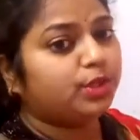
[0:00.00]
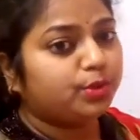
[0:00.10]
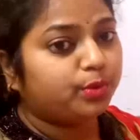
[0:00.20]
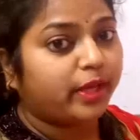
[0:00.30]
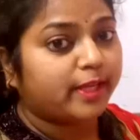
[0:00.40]

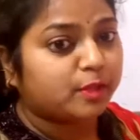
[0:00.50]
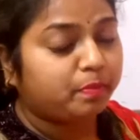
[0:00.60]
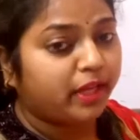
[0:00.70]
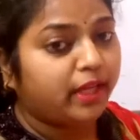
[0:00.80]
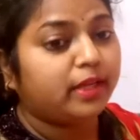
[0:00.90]
to
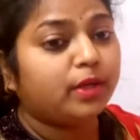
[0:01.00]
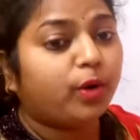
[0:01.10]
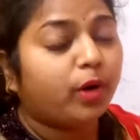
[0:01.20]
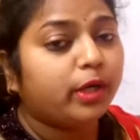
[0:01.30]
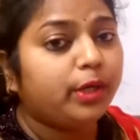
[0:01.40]
explain
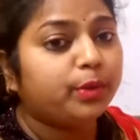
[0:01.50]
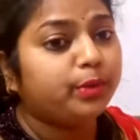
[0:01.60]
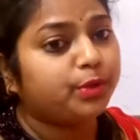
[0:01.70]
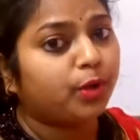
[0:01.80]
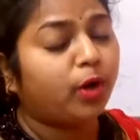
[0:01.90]
or to
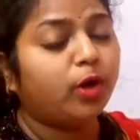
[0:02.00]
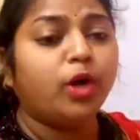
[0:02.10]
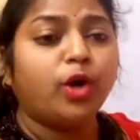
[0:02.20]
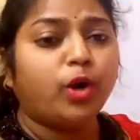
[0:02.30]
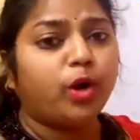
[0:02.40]
draw
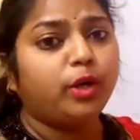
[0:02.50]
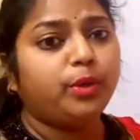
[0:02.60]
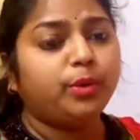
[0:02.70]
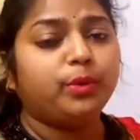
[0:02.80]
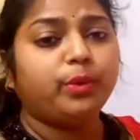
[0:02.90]
or
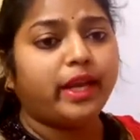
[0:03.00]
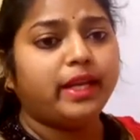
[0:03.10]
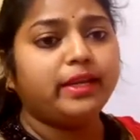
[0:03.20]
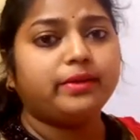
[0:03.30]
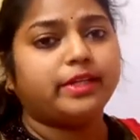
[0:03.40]
to do
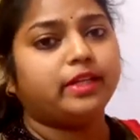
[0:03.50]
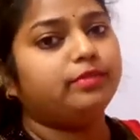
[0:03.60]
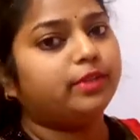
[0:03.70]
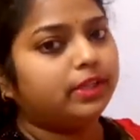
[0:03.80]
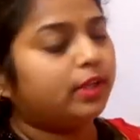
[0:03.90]
any written
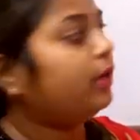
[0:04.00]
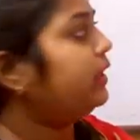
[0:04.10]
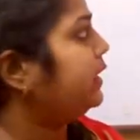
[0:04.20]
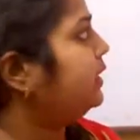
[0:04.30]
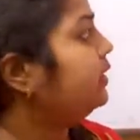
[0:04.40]
work on
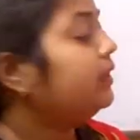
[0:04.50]
it.